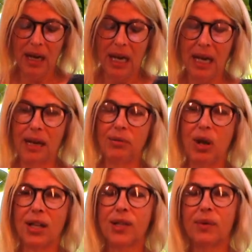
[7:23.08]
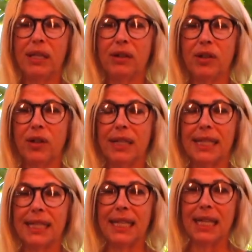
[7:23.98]
Um, also here you're going
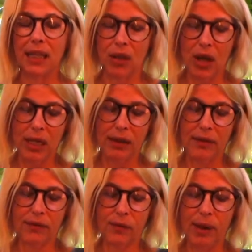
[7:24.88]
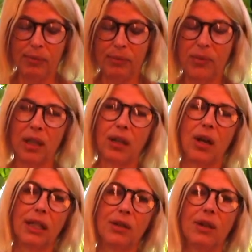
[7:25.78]
to see a lot of, rep not a
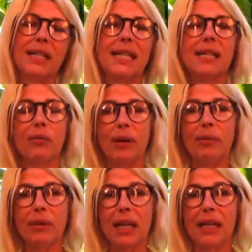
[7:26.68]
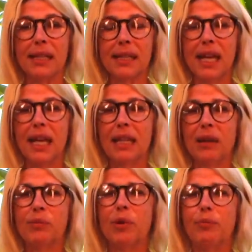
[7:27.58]
lot, you're going to see some reptiles.
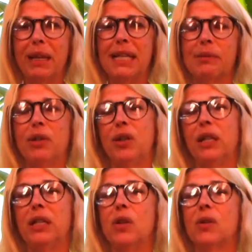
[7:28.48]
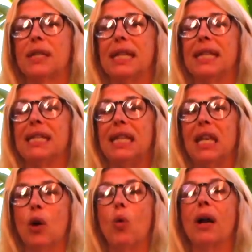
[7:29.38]
The, the biggest one you're going to notice is the
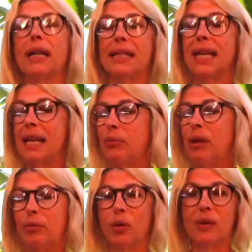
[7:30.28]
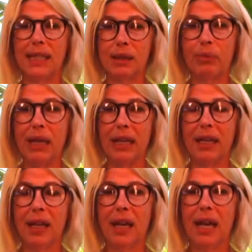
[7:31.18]
iguanas. They can be about this big,
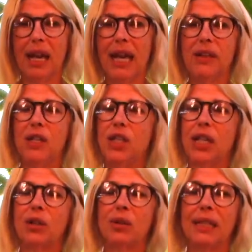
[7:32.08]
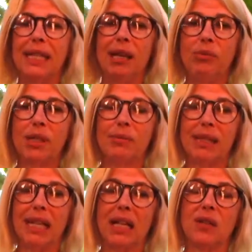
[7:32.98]
and they generally keep to
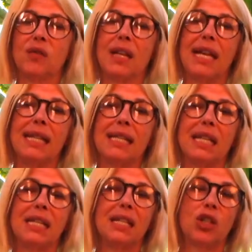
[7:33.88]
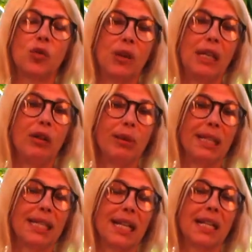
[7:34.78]
themselves and sit in a tree or by
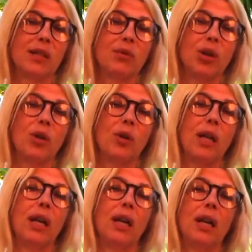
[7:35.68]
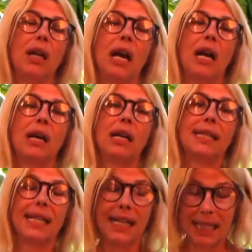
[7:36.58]
the side of the road, uh,
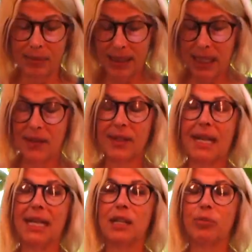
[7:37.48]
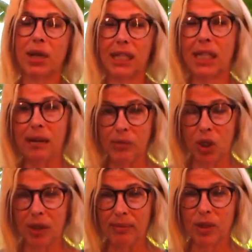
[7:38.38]
sunning themselves, getting their body
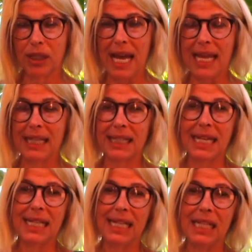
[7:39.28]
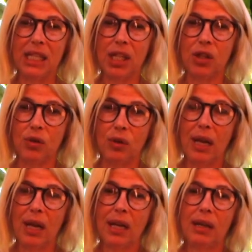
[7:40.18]
temperature up to that that they need to
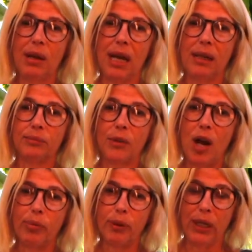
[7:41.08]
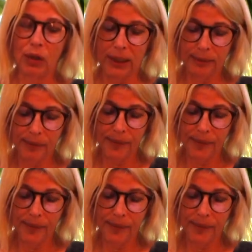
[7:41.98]
um, operate on.